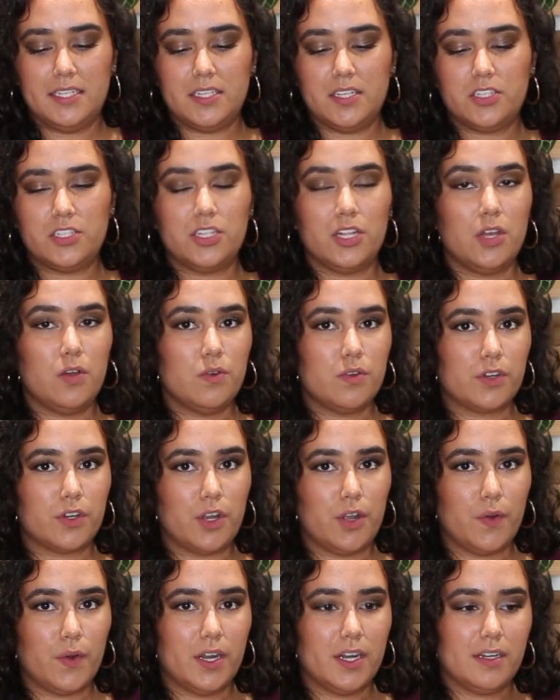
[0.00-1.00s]
is a slow
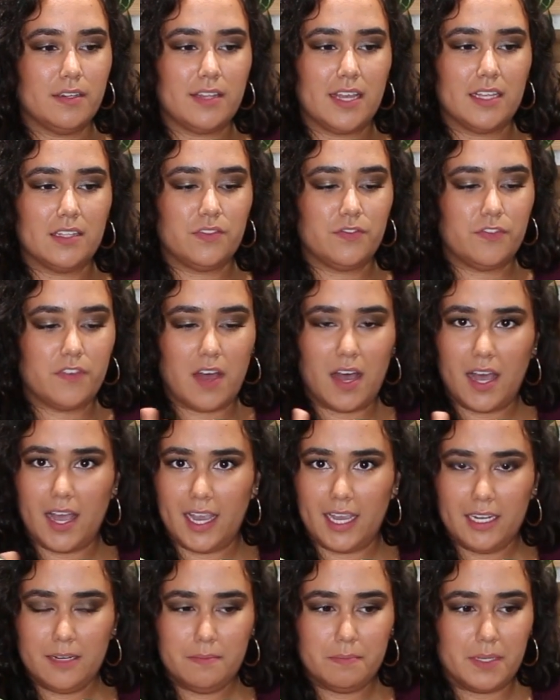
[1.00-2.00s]
grower, that's
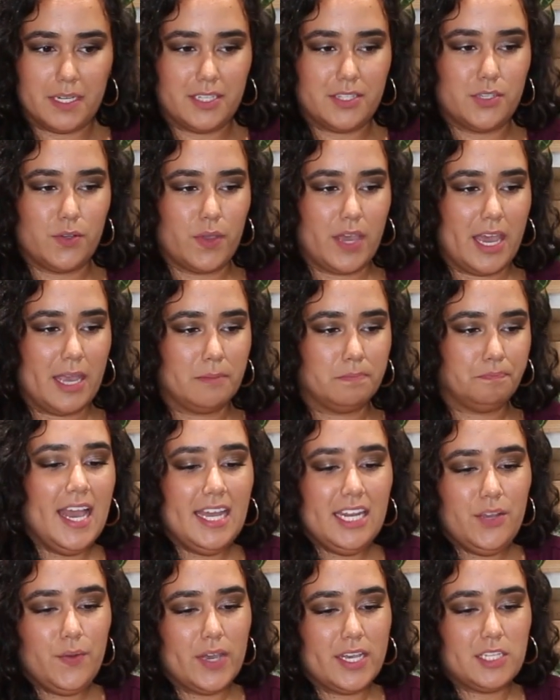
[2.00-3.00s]
fine, but it's okay.
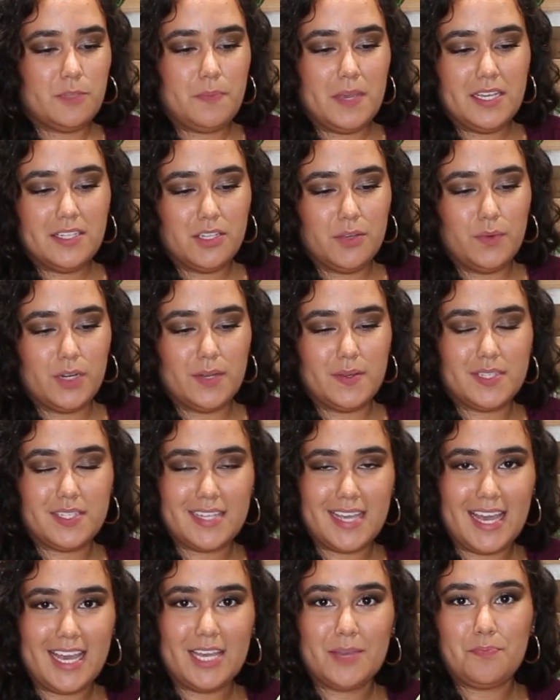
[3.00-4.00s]
Anyways, based on what I was
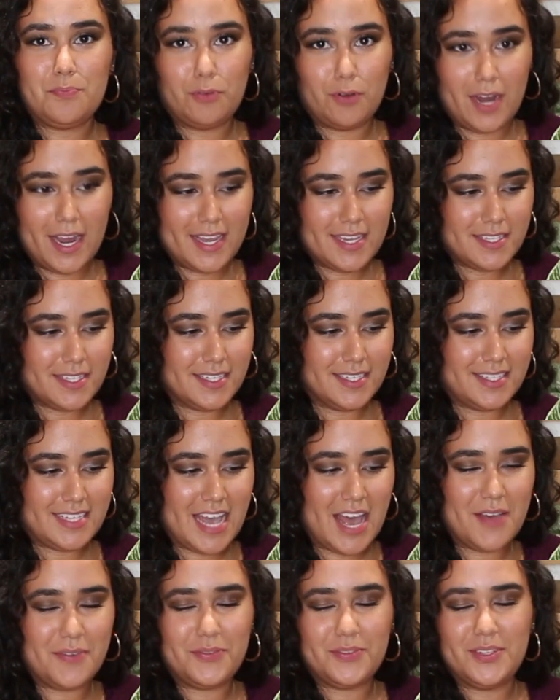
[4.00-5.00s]
saying, price is
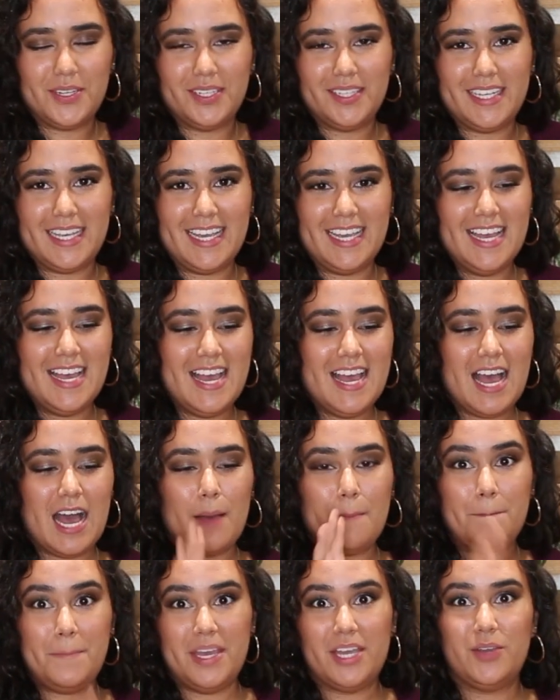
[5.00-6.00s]
definitely
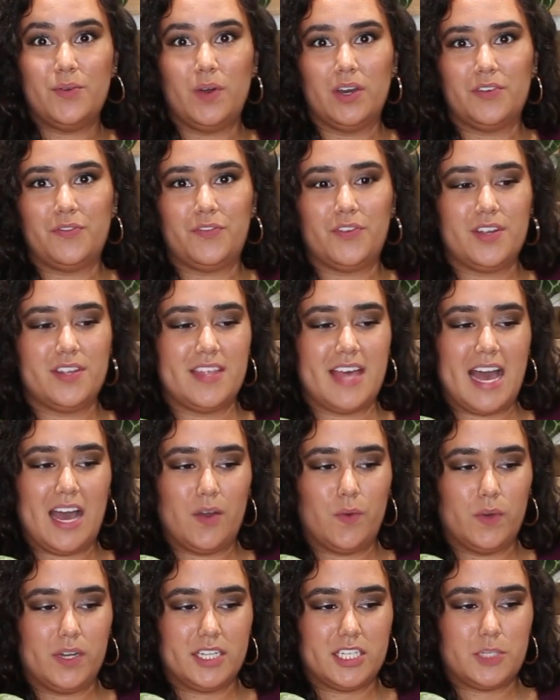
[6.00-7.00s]
a big one for
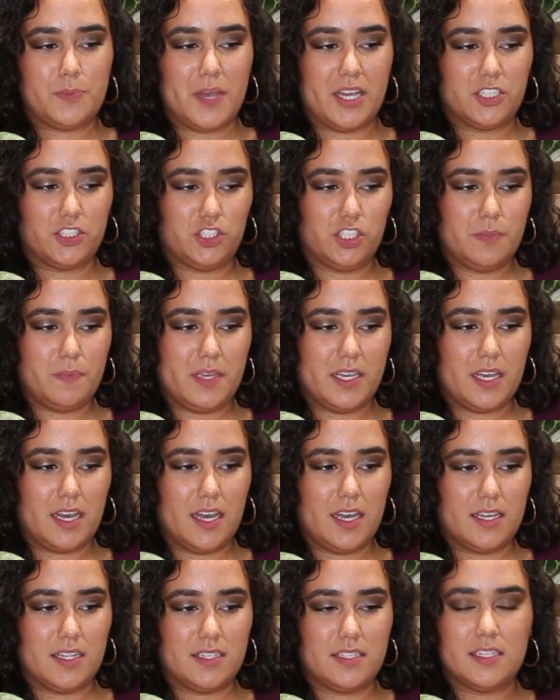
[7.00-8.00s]
that one, especially
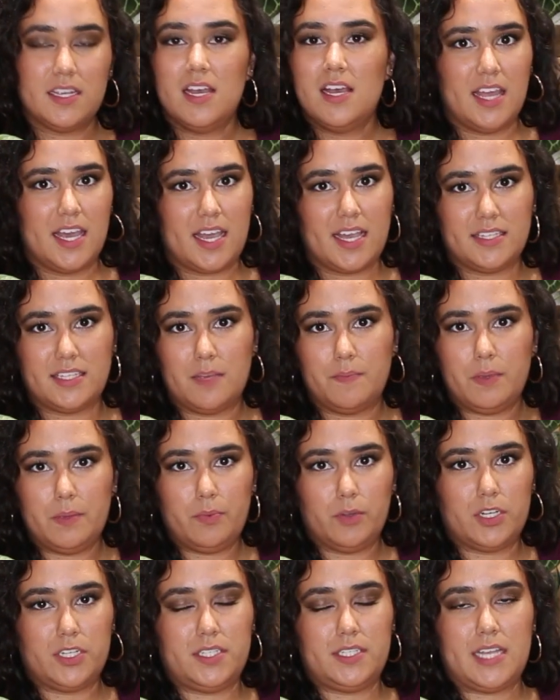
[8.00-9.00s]
because, like I said,
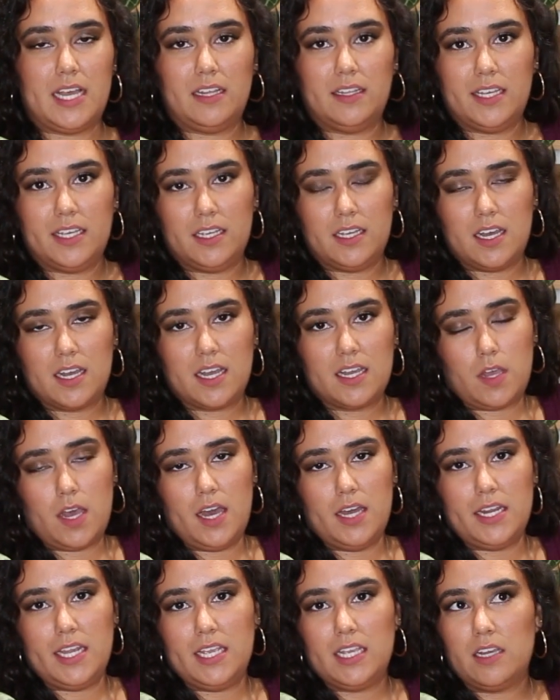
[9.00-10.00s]
people are selling a
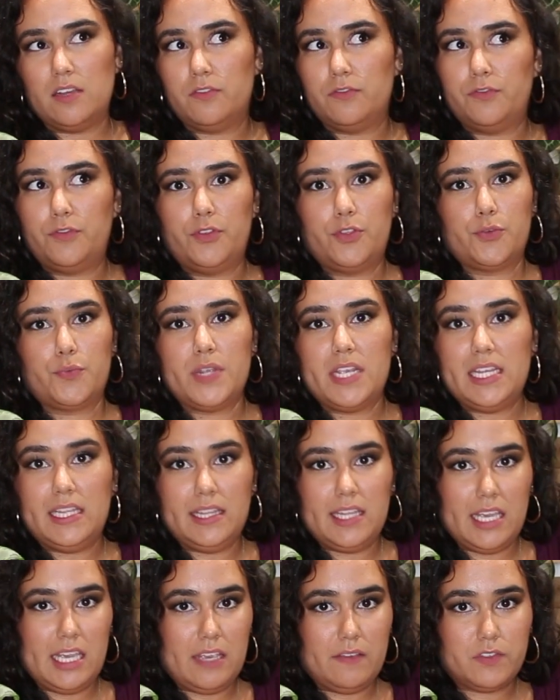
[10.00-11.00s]
cutting of 3
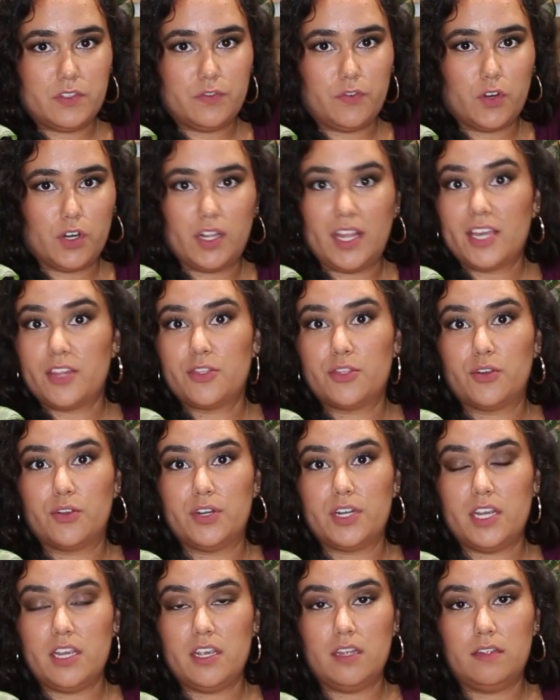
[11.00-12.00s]
leaves for like
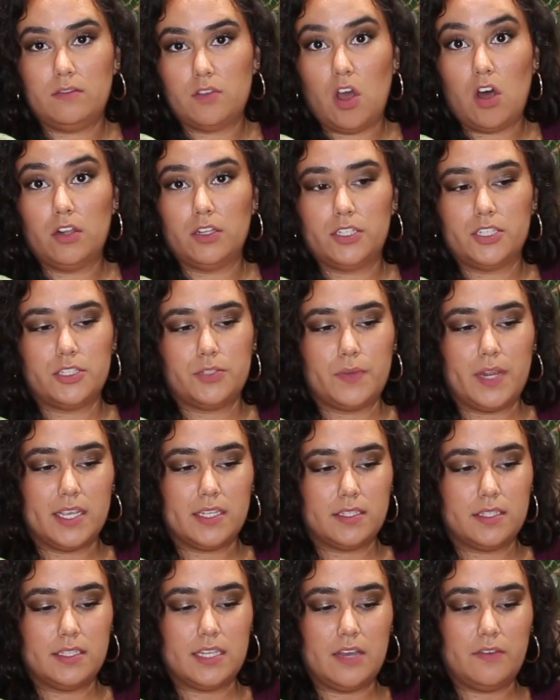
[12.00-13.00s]
$30, right?
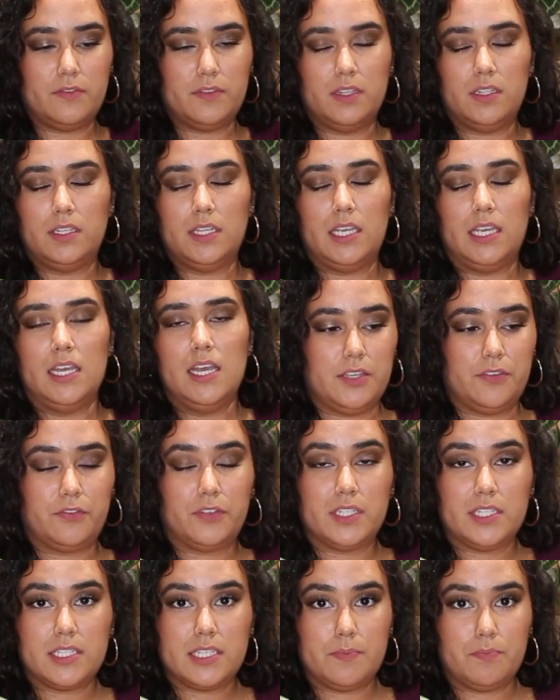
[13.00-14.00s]
It's definitely
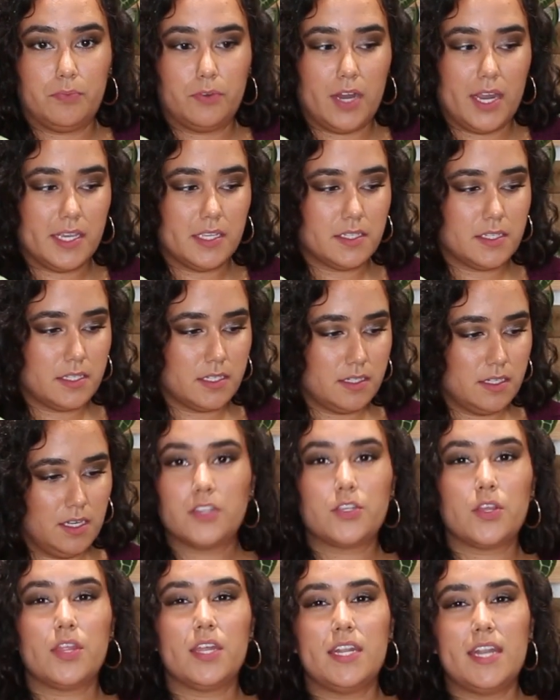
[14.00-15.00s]
difference in price.
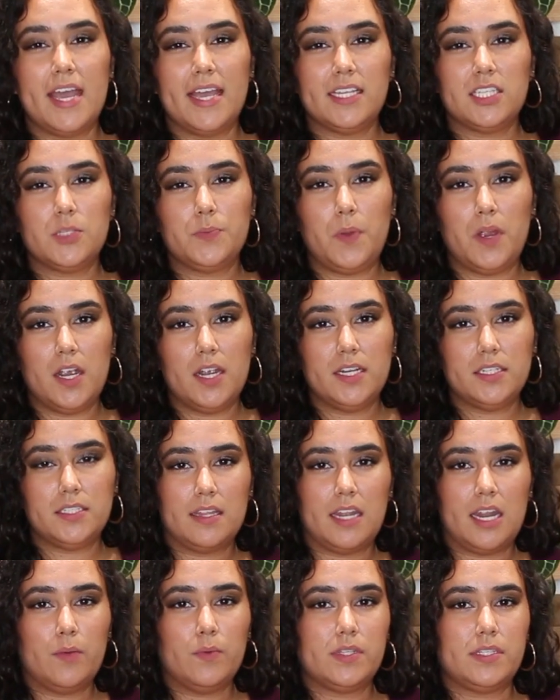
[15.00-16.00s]
So the next part
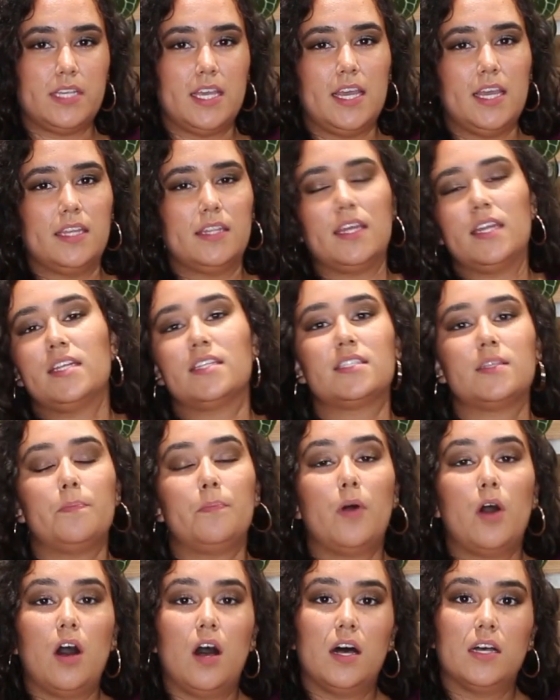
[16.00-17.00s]
that I would say that it's a
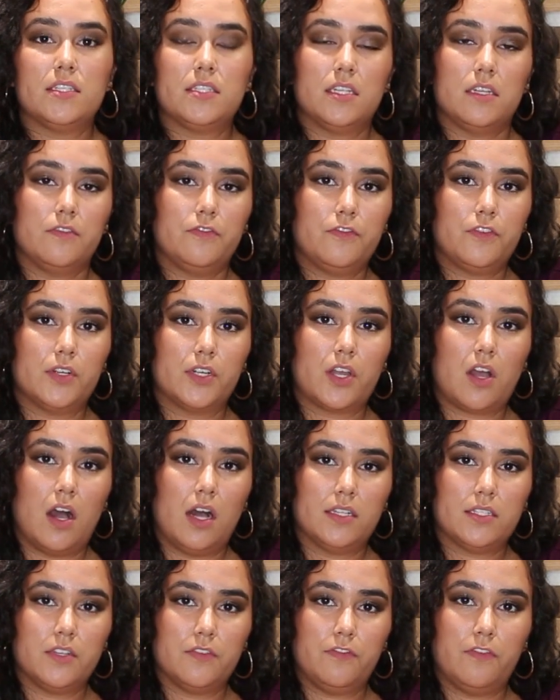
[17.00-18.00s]
positive for
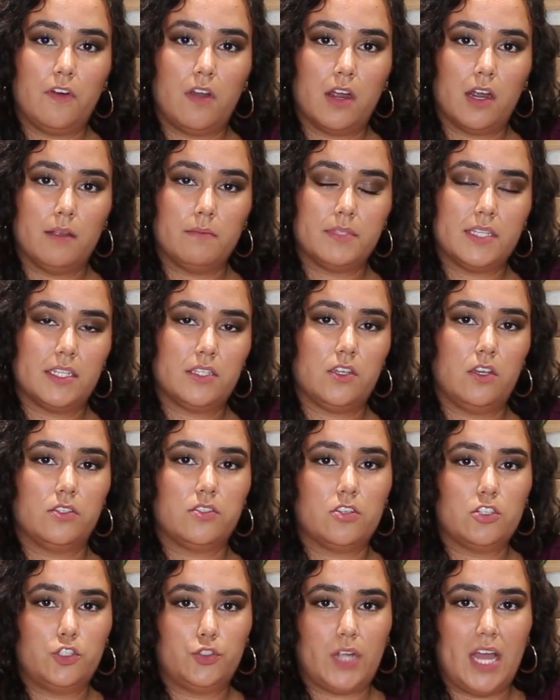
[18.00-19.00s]
Costa Farms that's
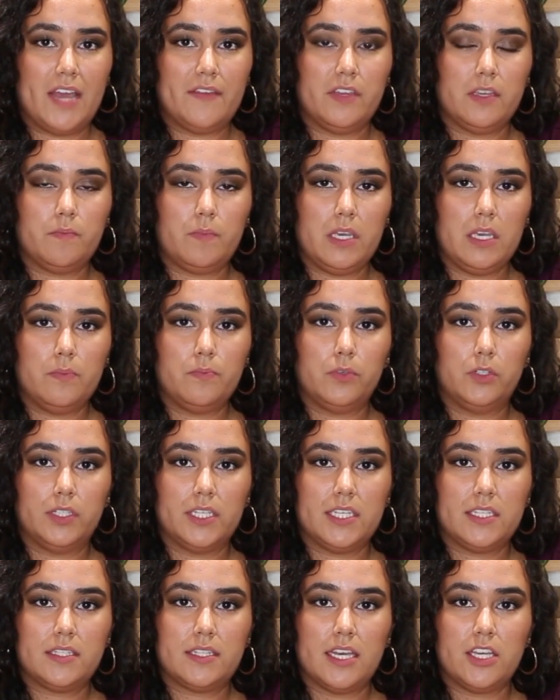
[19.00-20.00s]
also driving people
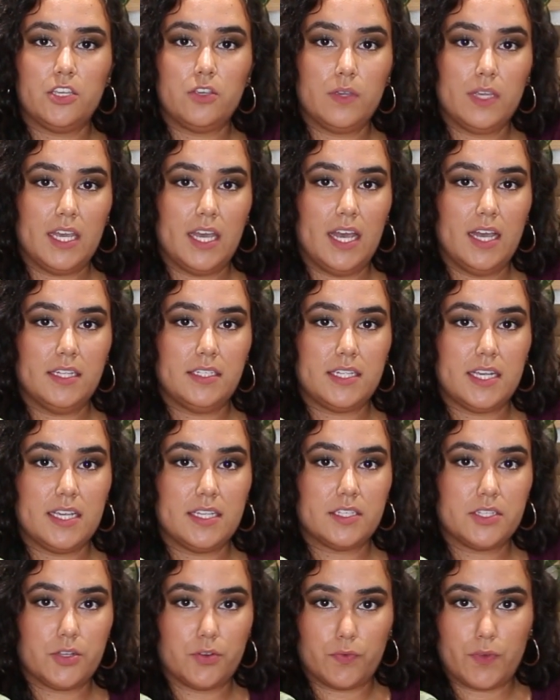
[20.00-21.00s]
is that you get a
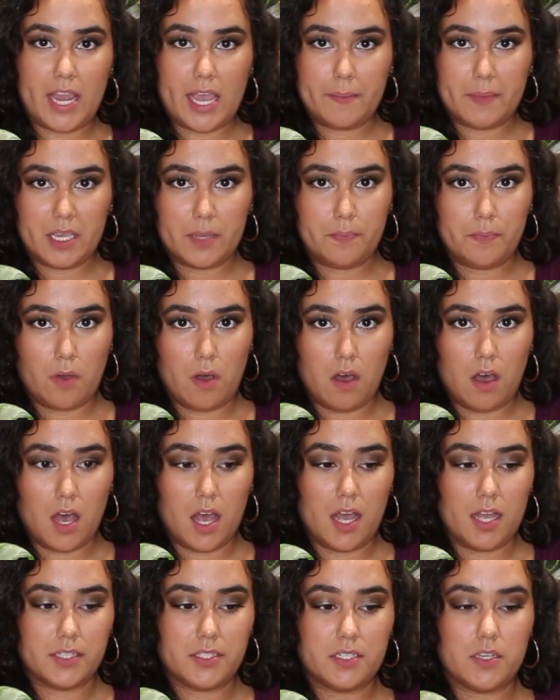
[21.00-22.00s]
ceramic
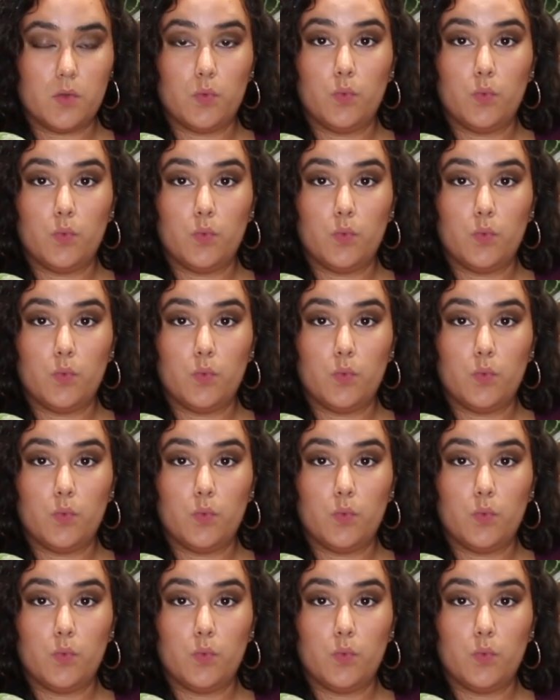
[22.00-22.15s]
pot